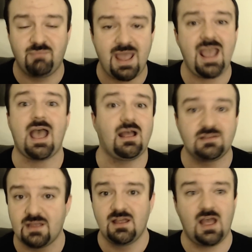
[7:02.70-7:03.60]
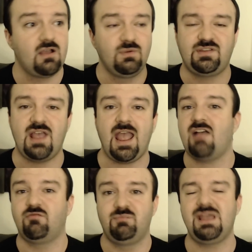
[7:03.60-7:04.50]
band. I always
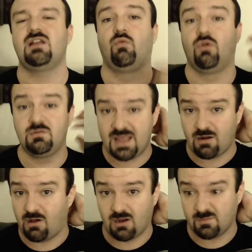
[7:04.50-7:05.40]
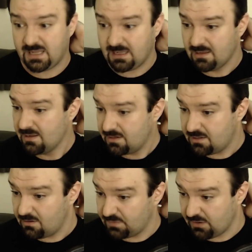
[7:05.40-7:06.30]
have been a one-man army,
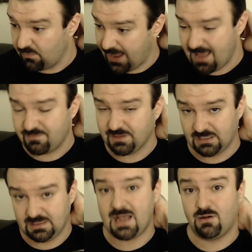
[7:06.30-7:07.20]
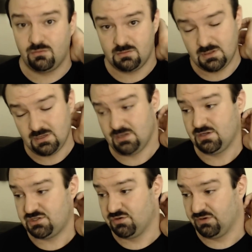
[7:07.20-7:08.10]
you know, and I don't have the clout
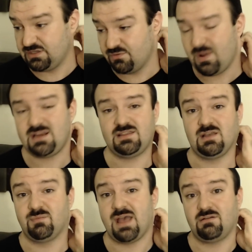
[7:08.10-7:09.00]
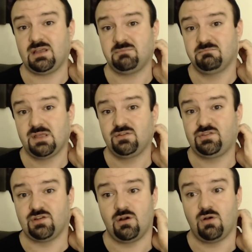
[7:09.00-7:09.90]
to really do anything about it.
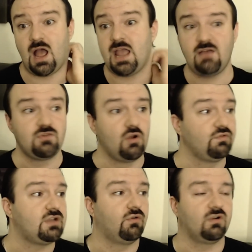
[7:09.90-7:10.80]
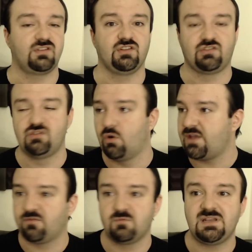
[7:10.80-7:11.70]
So I have no recourse. There's no
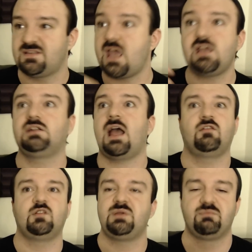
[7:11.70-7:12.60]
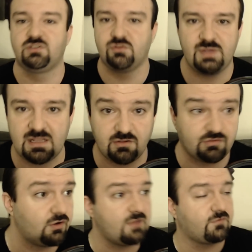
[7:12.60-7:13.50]
way for me to take down the people doing it.
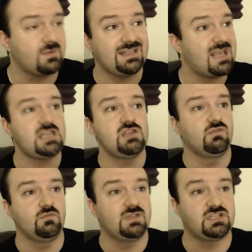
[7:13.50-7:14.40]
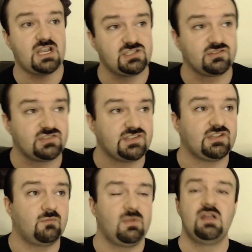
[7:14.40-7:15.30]
There's no way for me to get YouTube to change their
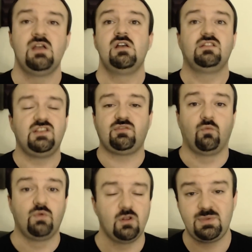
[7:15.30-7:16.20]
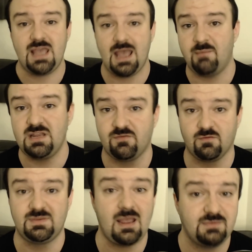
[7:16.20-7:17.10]
system. This will be happening
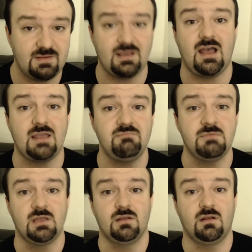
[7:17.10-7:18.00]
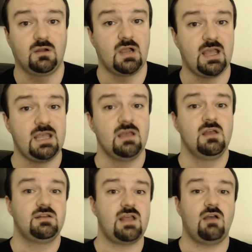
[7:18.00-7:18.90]
from time to time. All right.
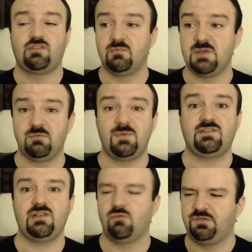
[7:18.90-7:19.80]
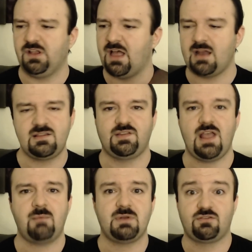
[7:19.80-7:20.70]
Now, some people might say, well, Phil, how did this
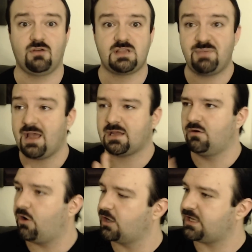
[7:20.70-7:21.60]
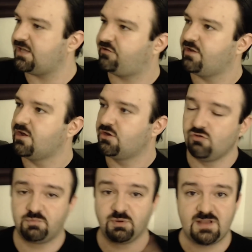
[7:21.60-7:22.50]
happen? I thought that back in August, you
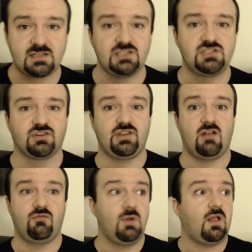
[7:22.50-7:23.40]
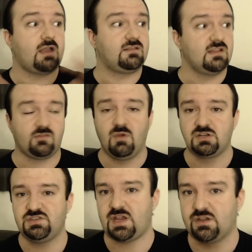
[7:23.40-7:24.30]
had protected yourself. Well, I did as
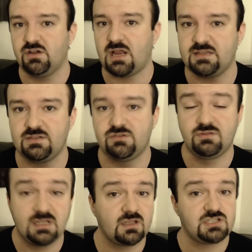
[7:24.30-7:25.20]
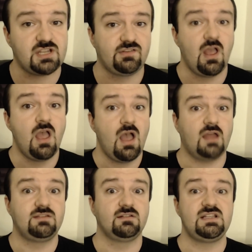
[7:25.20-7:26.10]
much as I could. I did due diligence.
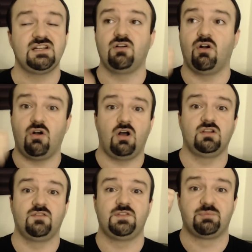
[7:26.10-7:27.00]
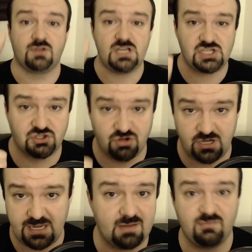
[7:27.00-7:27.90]
I deleted all of the
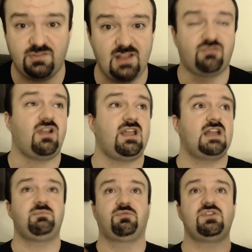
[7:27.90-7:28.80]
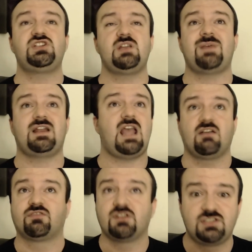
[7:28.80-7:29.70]
pre-streams. That's right. Any pre-stream I'd
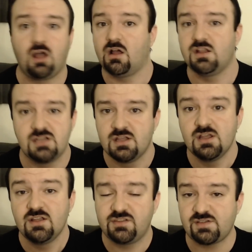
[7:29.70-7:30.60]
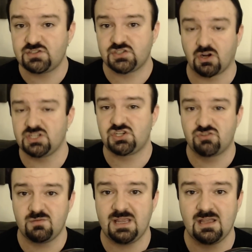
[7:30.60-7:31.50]
ever done since I started
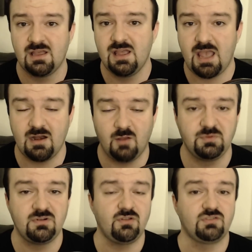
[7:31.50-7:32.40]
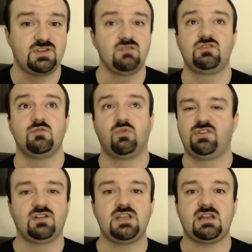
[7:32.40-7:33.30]
streaming and uploaded those to YouTube was
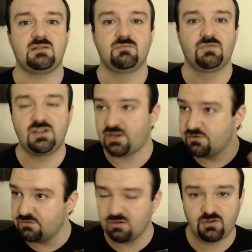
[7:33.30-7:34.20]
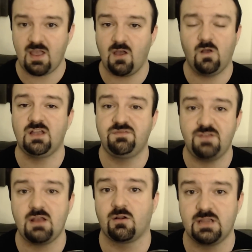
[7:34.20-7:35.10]
deleted, because I knew those all had
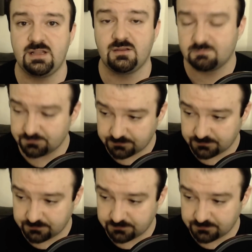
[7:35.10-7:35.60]
fan art in them.